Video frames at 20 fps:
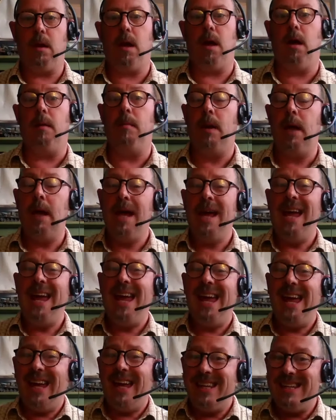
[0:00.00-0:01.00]
Um,
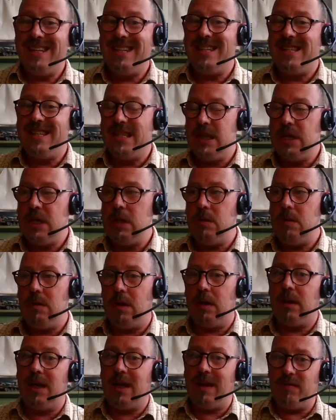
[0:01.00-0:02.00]
to
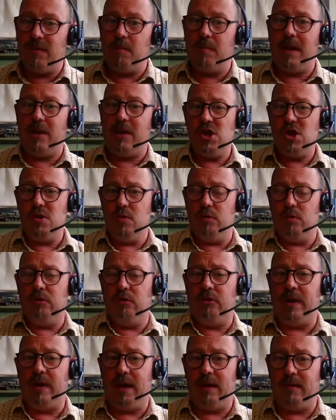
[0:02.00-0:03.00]
give them their
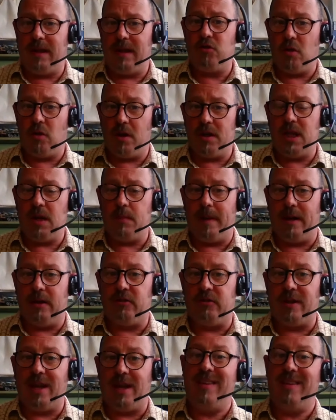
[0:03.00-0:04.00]
dues, they they tried their
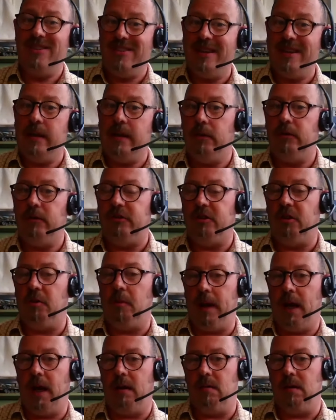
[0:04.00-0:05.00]
best, and they did lose too
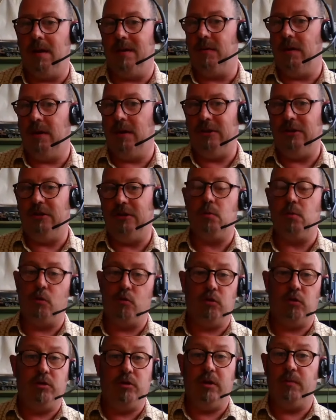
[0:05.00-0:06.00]
many aircraft. ninety
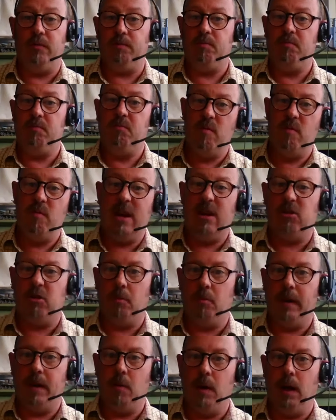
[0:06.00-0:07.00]
Squadron did
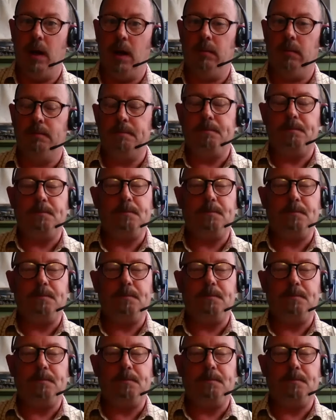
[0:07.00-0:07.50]
reasonably well.